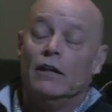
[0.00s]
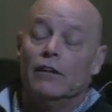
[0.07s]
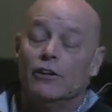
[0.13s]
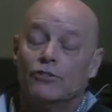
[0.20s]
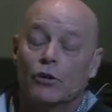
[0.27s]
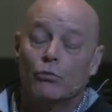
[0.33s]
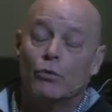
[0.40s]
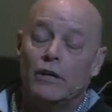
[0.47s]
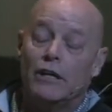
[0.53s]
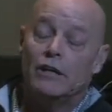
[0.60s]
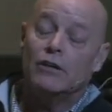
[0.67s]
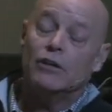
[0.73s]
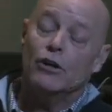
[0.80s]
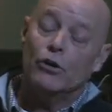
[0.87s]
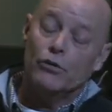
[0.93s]
They said,
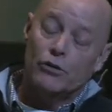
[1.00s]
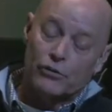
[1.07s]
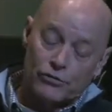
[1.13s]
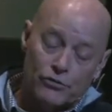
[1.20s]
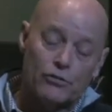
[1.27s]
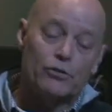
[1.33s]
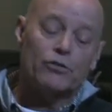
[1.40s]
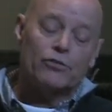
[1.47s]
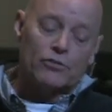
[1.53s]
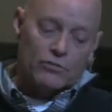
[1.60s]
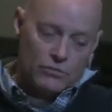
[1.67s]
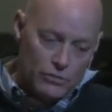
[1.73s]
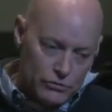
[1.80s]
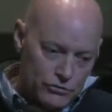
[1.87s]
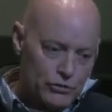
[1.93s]
we, you know, there's, there's,
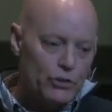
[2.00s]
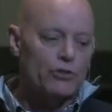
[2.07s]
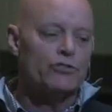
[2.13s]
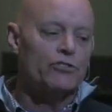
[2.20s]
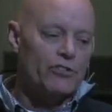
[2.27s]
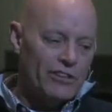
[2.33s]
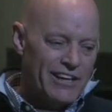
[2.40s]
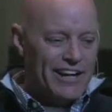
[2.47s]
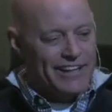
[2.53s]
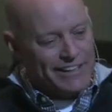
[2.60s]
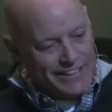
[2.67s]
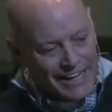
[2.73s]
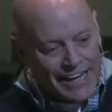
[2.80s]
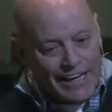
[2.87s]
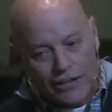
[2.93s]
there's churches that kind
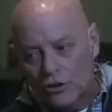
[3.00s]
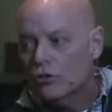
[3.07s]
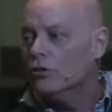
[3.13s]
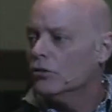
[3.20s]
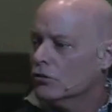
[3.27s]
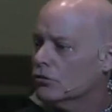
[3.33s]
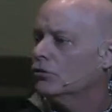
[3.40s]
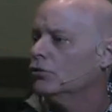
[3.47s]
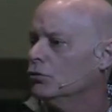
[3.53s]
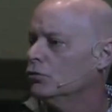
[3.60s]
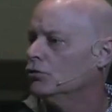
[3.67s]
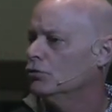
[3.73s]
of cater to,